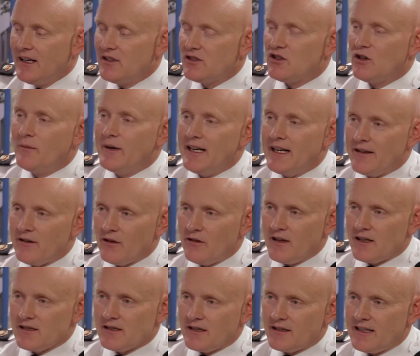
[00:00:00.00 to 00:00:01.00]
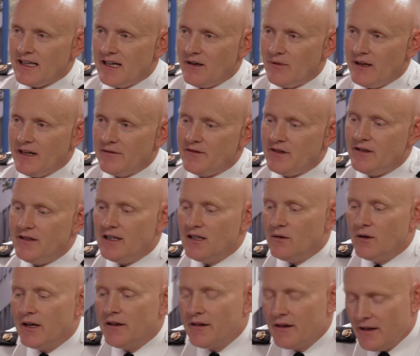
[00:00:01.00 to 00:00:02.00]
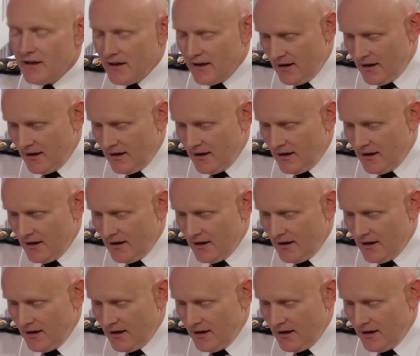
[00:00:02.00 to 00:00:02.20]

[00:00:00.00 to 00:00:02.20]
so many other things like that we have to deal with.